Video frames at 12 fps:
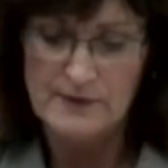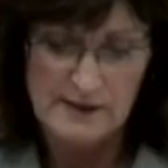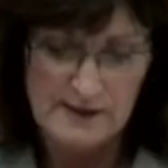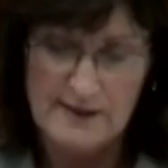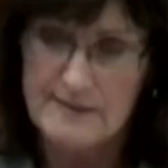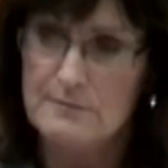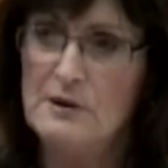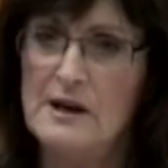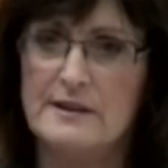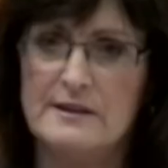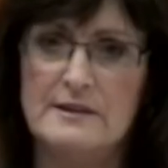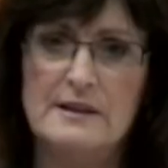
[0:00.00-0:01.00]
Guess
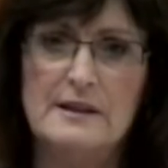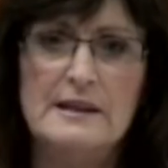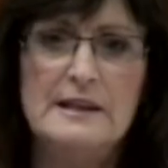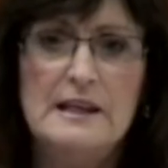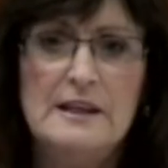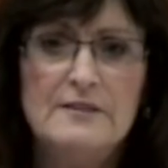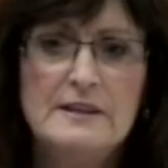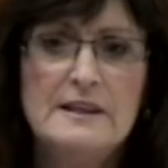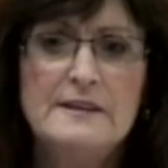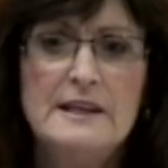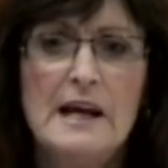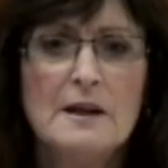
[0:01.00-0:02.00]
what? Even
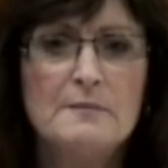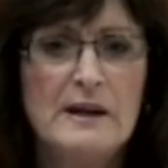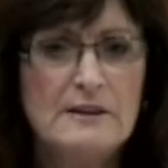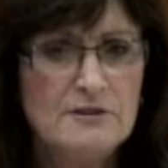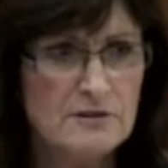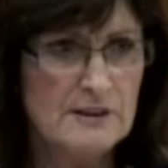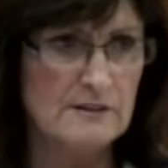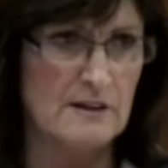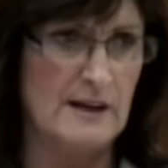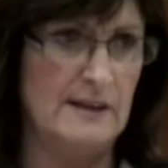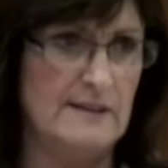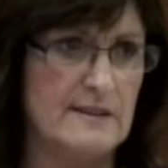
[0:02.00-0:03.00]
in the elementary
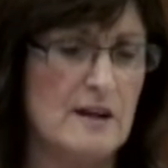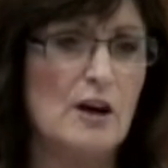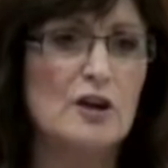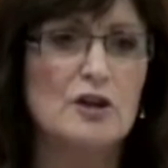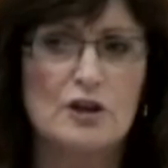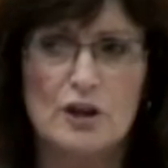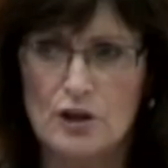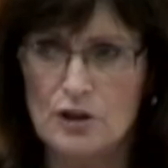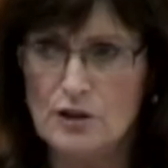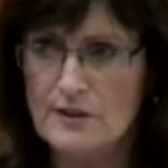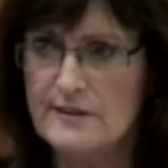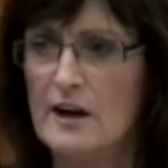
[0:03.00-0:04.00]
grades,
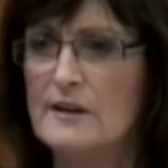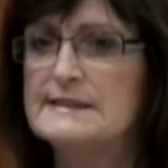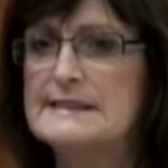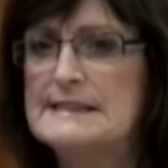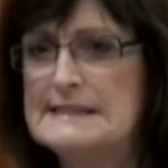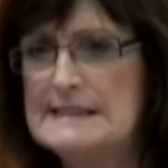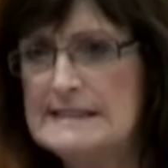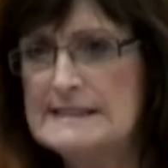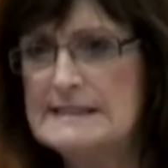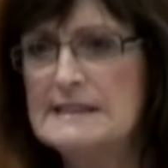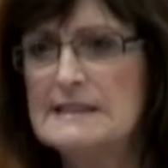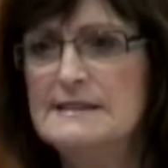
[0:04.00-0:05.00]
girls are
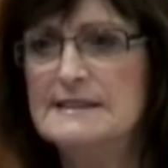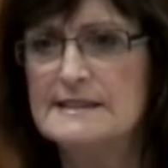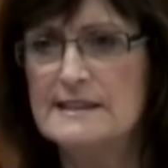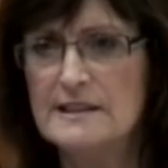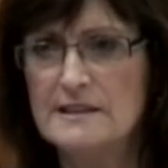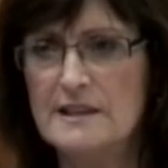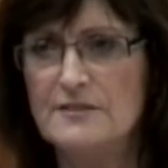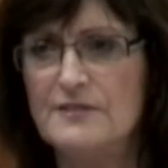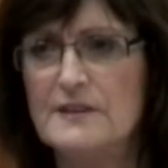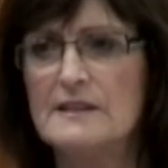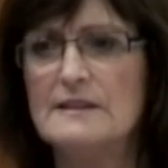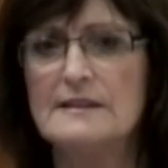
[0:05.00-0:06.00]
statistically
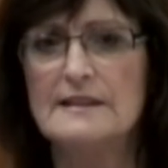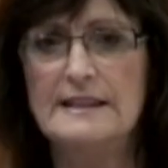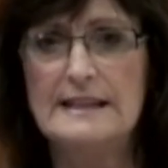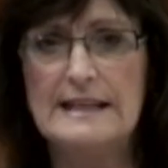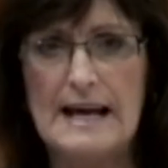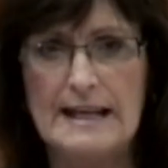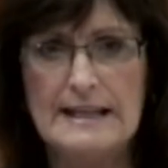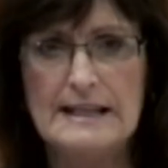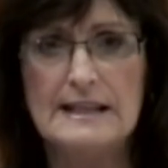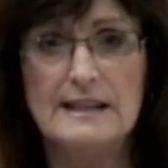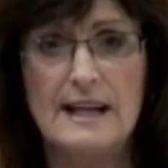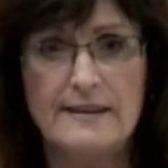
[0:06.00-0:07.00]
significantly getting
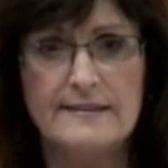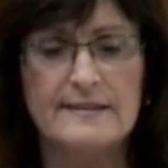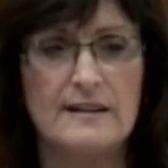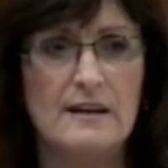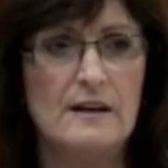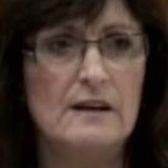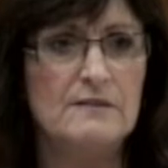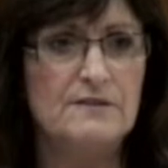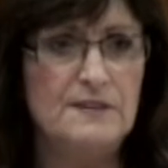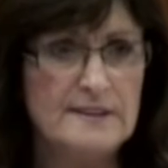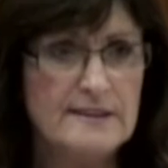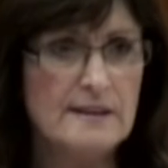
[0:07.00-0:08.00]
less
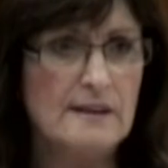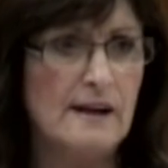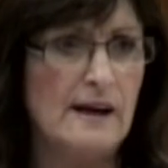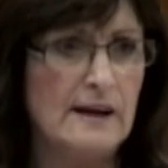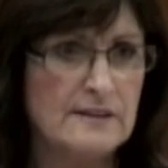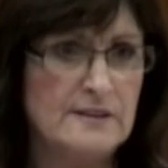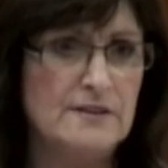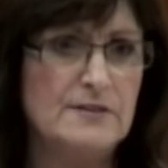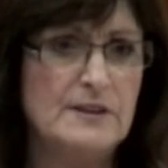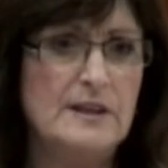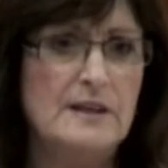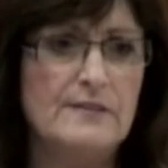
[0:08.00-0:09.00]
physical
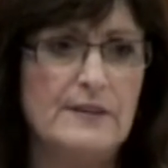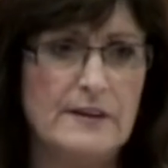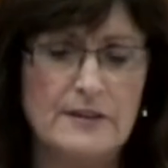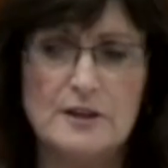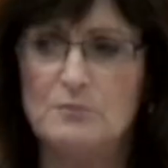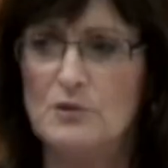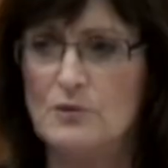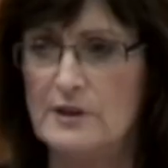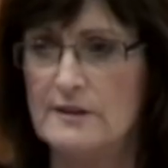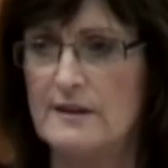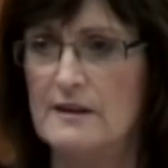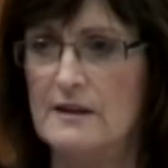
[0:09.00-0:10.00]
activity than their boys,